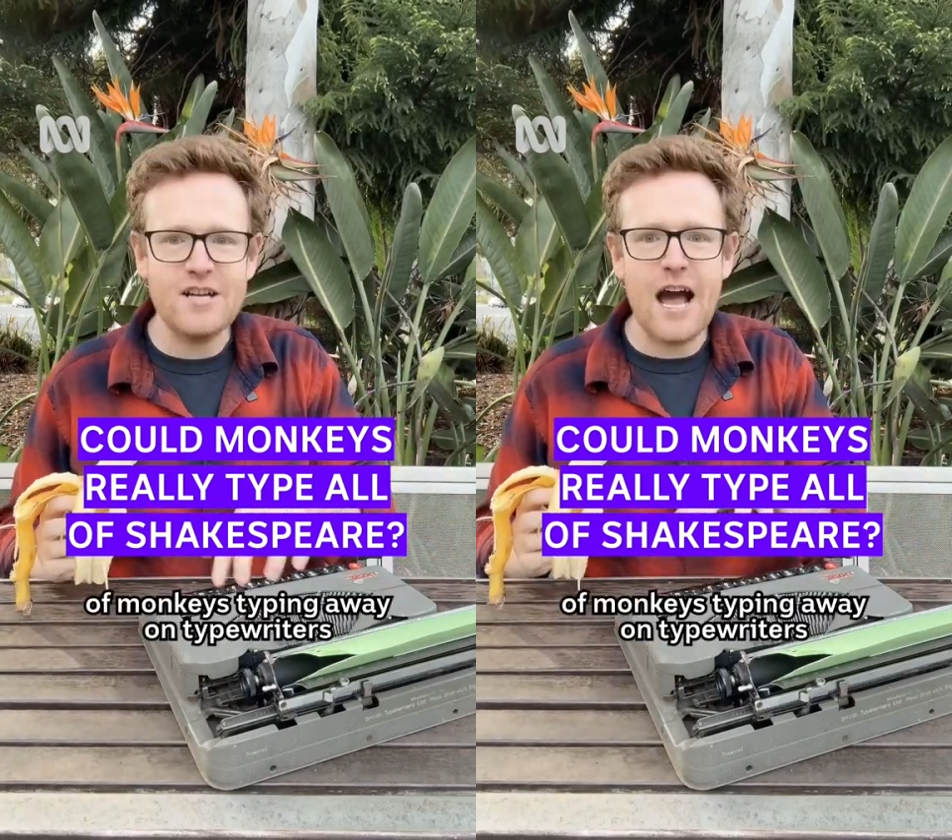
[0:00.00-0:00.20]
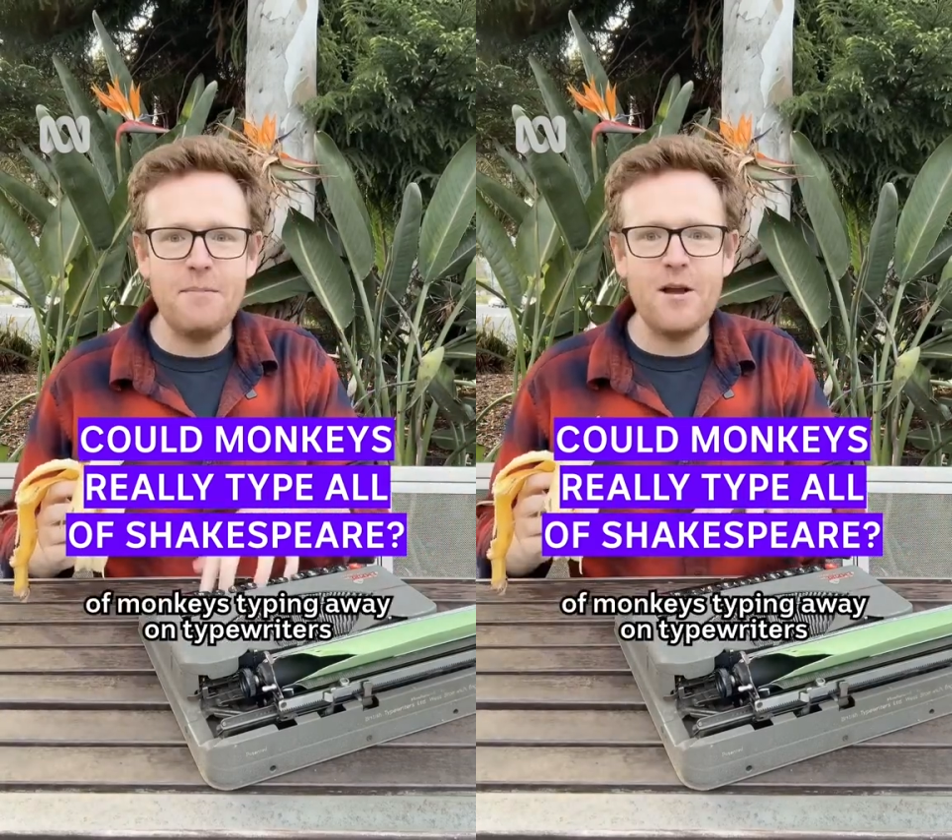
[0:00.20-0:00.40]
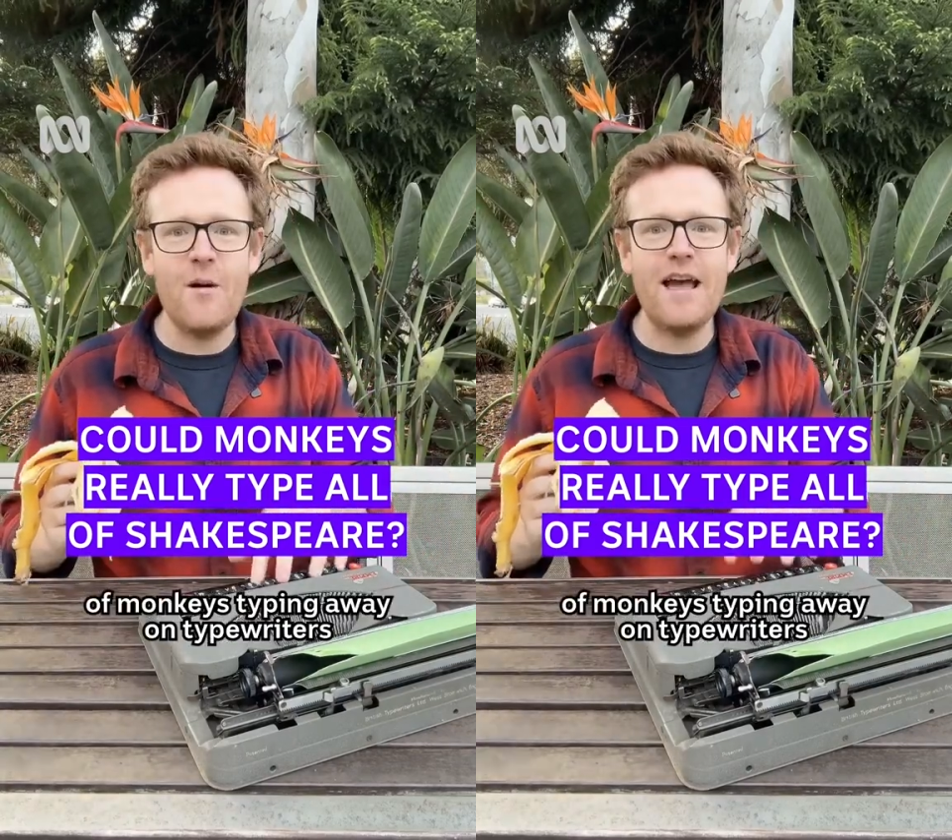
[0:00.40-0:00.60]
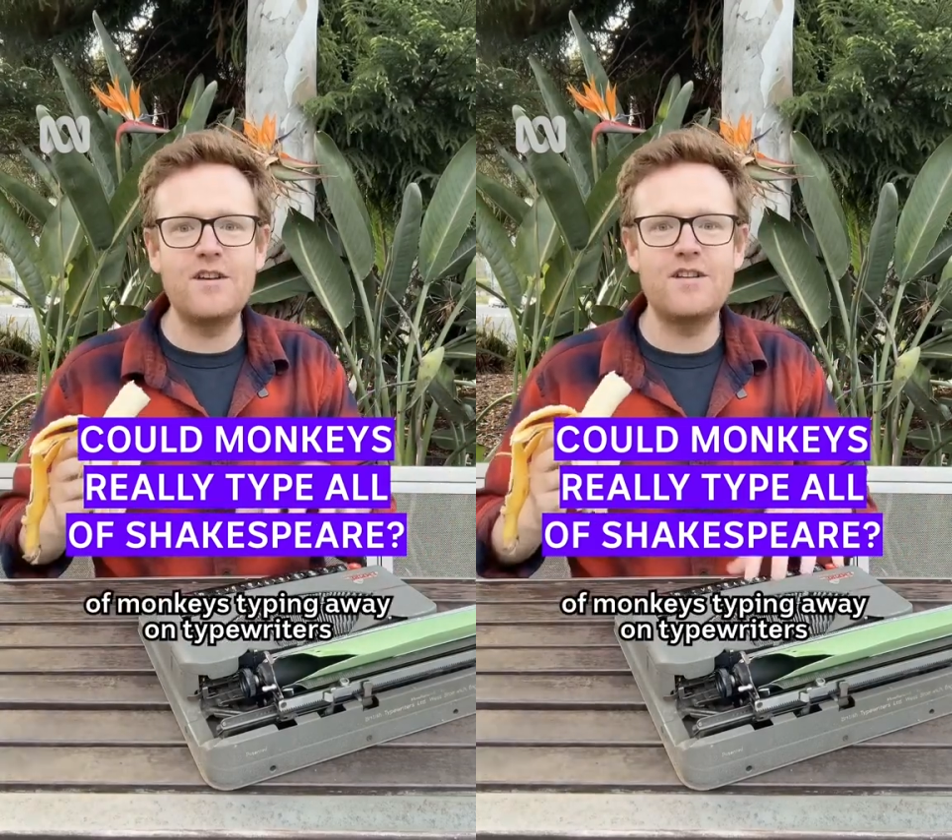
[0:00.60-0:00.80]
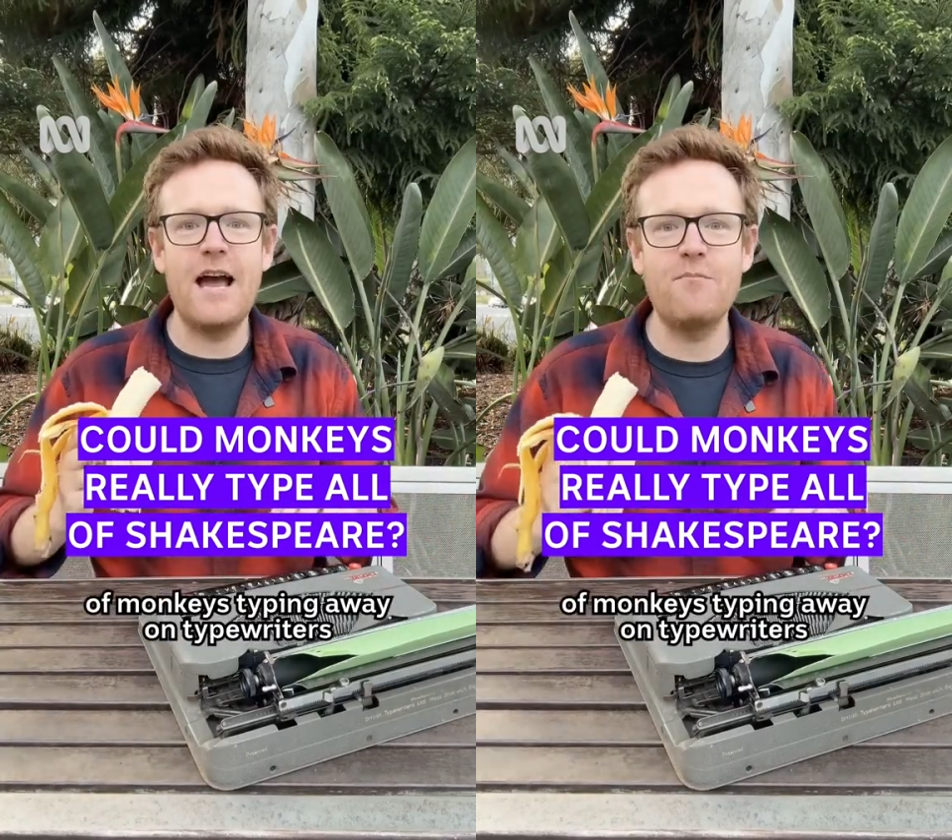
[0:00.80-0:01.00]
typing away on
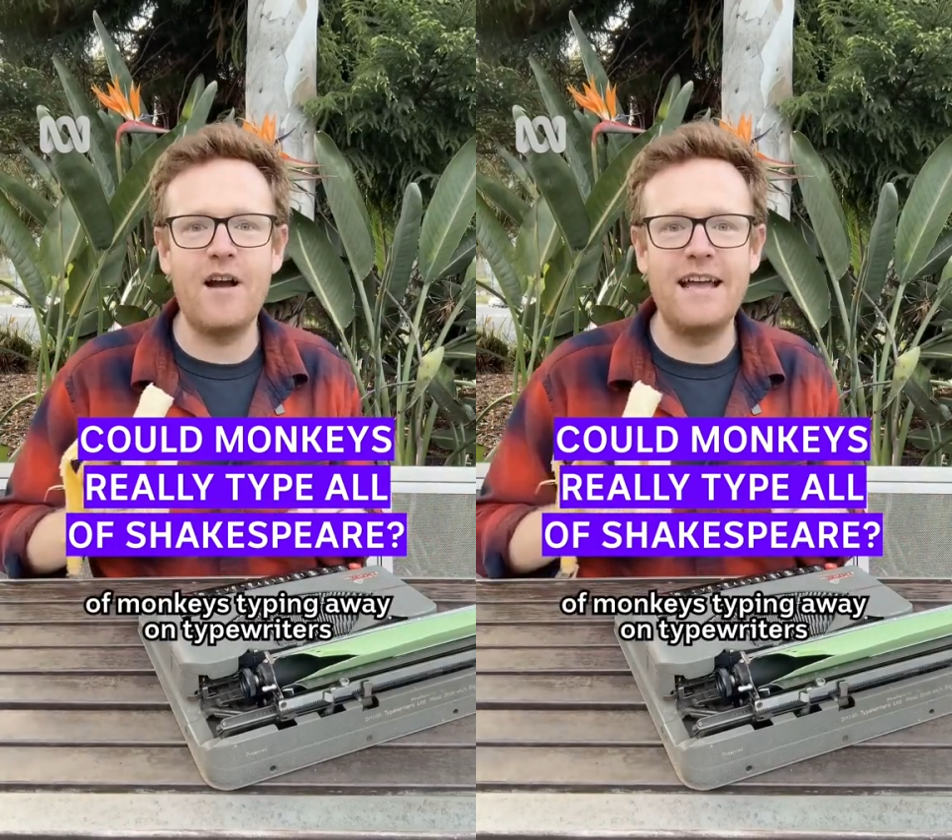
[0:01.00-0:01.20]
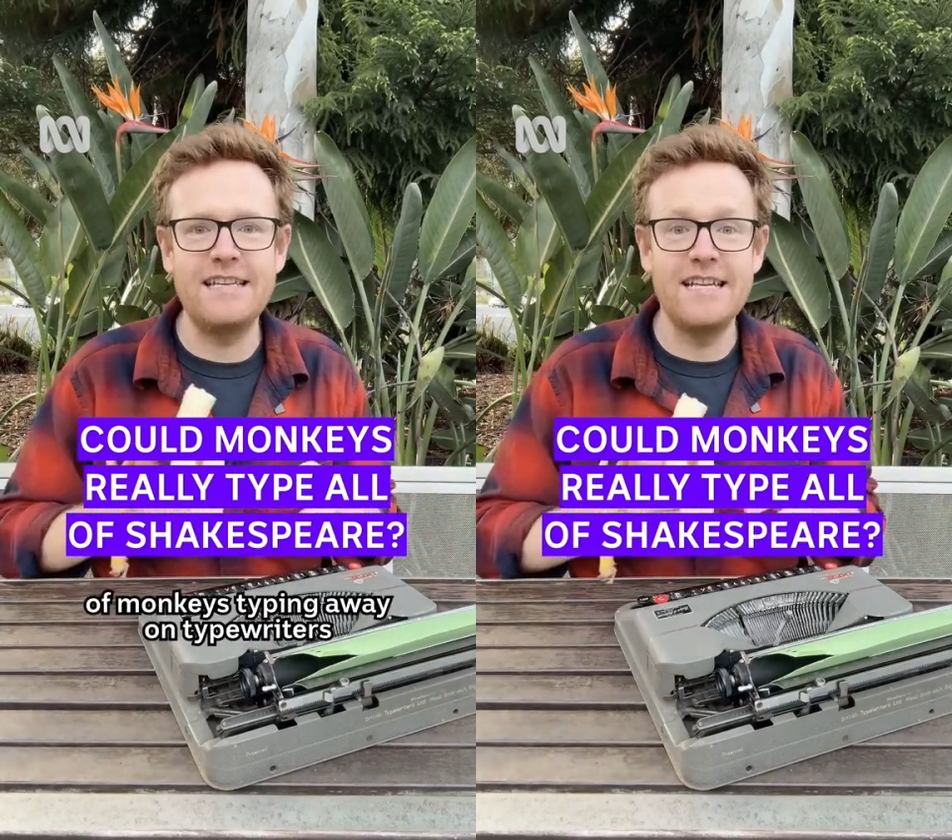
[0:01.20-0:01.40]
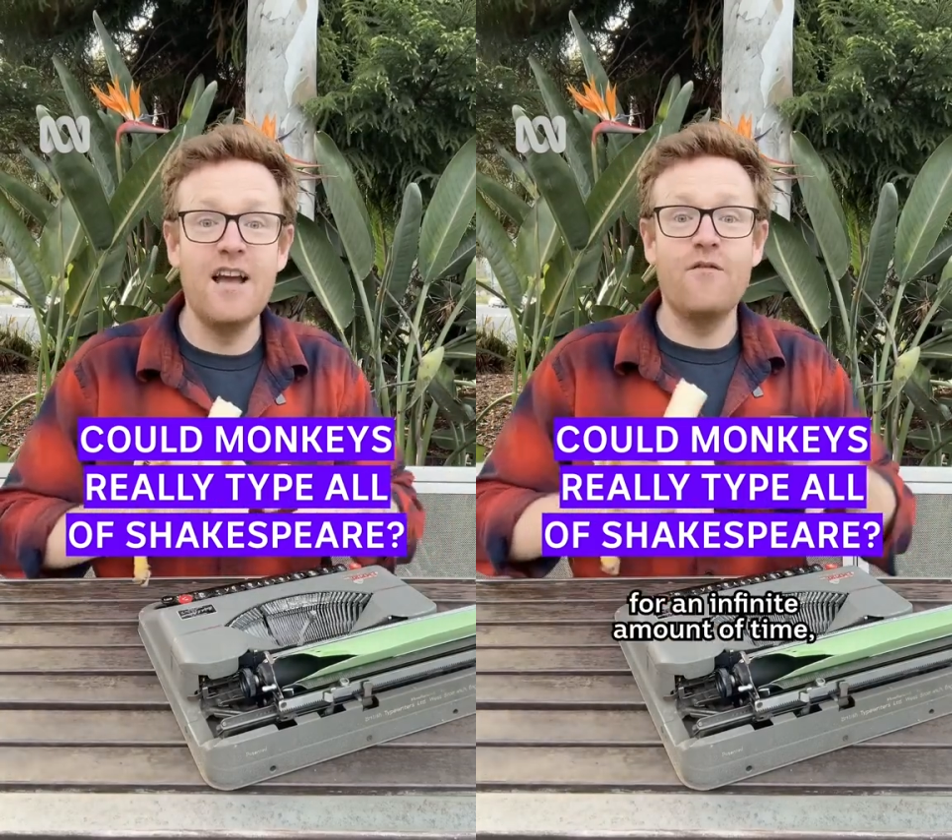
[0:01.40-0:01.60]
typewriters